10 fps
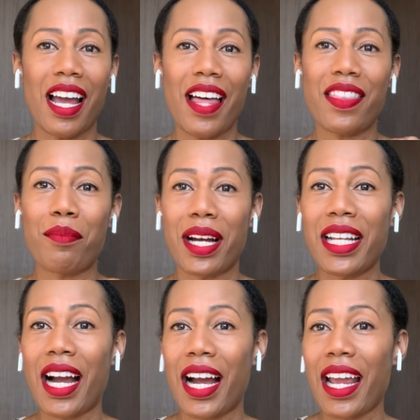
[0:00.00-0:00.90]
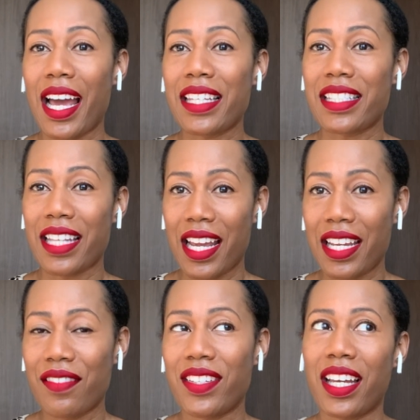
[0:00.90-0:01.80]
at the money I had
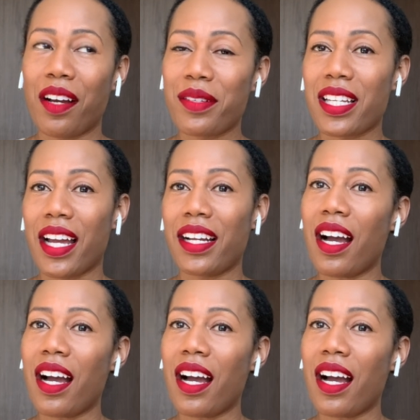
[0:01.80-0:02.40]
saved and I was like,